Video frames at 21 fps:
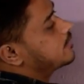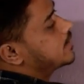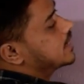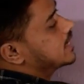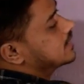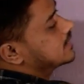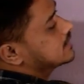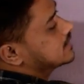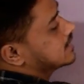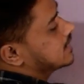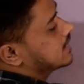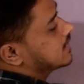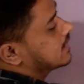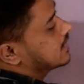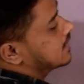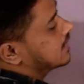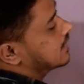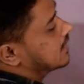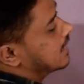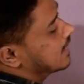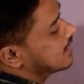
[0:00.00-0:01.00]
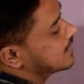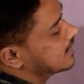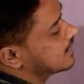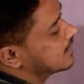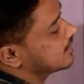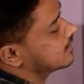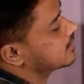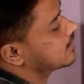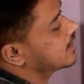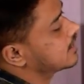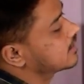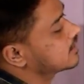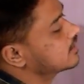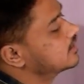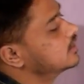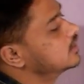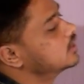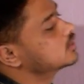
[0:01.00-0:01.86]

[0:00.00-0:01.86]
B, C, D and E, right?